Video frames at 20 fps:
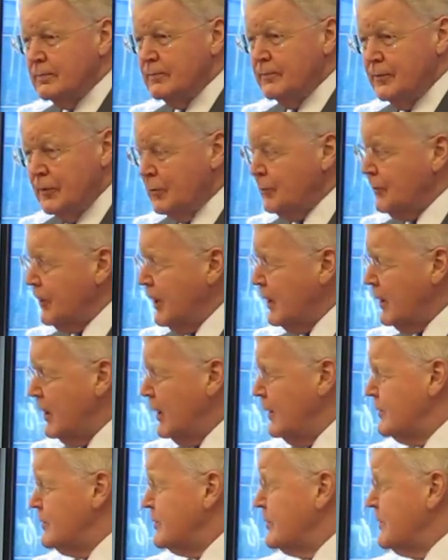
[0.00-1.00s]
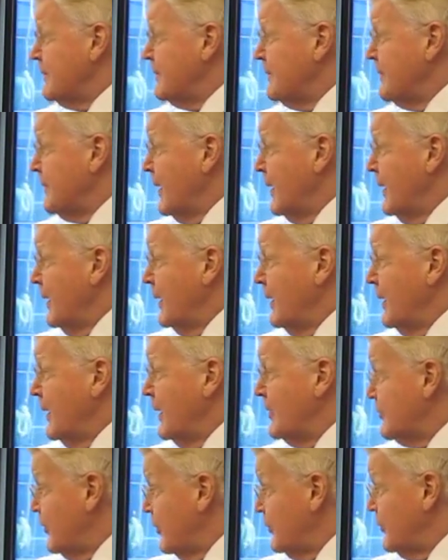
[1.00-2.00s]
few decades
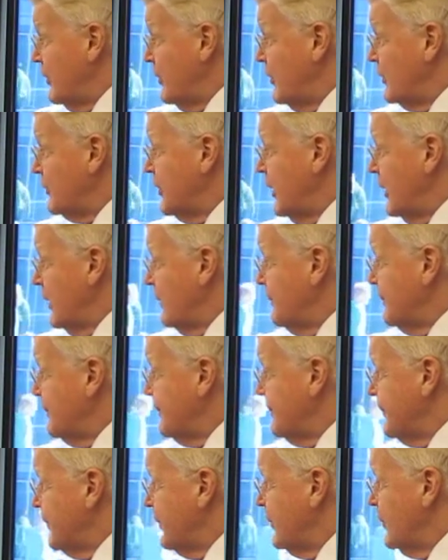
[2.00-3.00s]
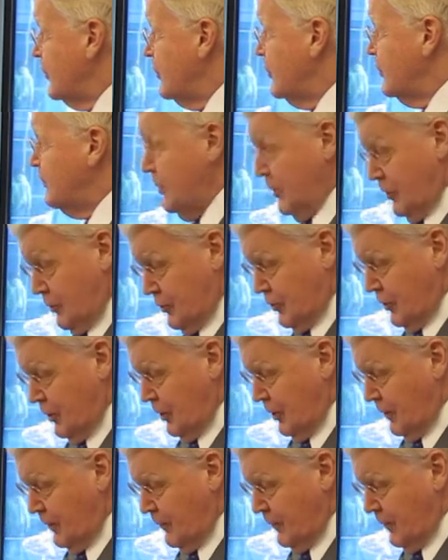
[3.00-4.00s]
is not a long time to
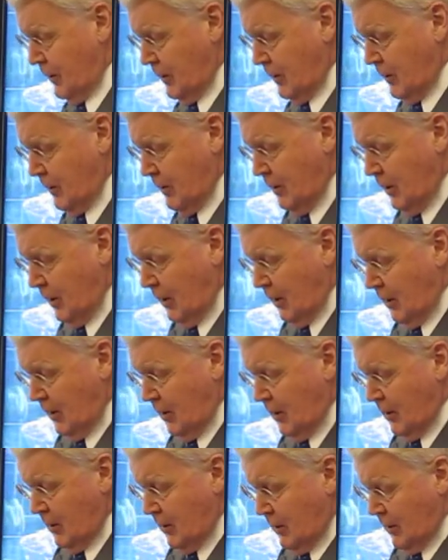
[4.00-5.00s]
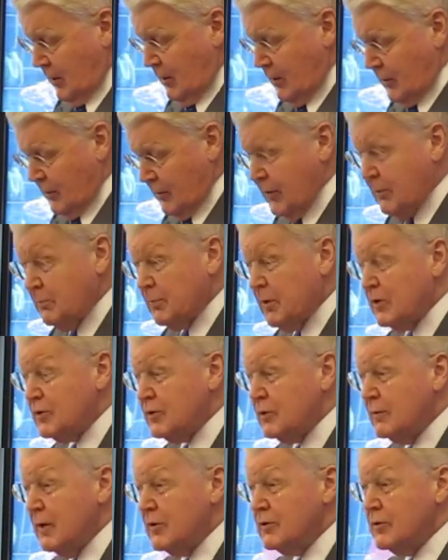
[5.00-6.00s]
preserve the
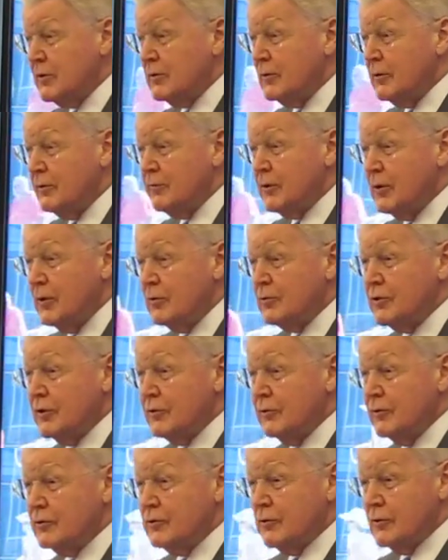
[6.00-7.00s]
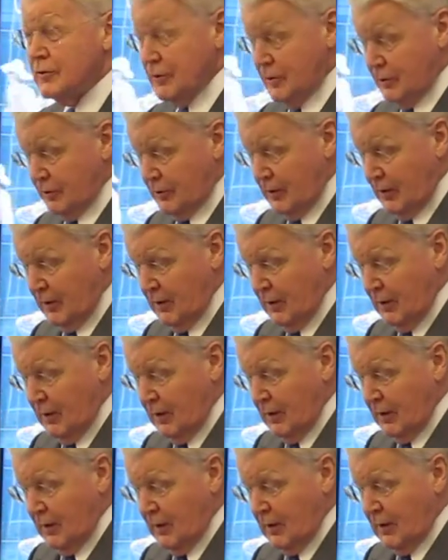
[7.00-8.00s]
preservation of the ocean resources.
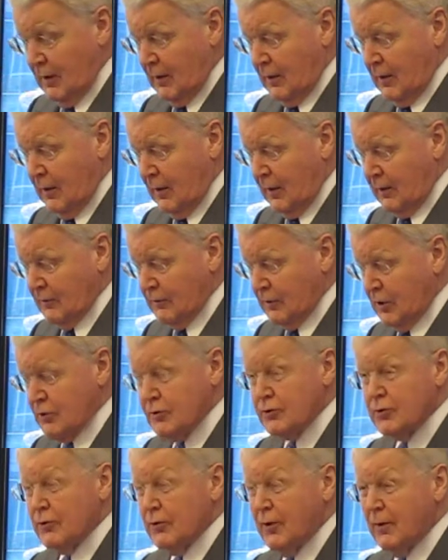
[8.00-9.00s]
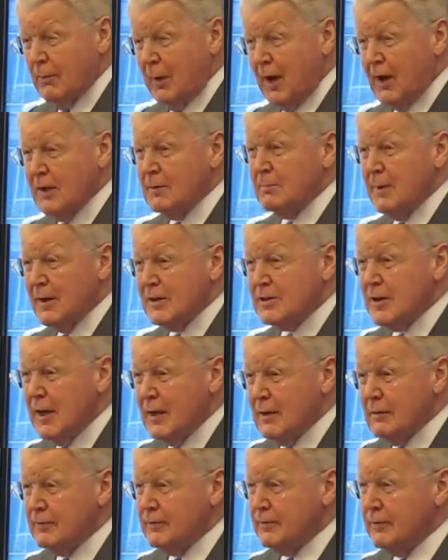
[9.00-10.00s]
And just to remind
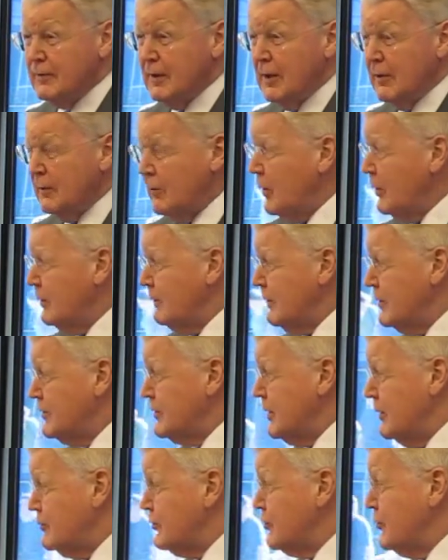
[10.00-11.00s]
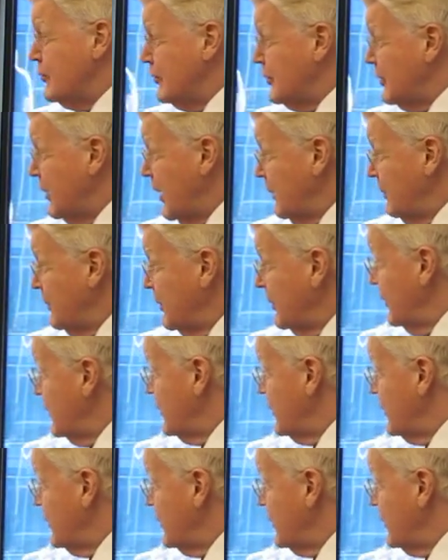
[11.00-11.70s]
myself and all of us how short time it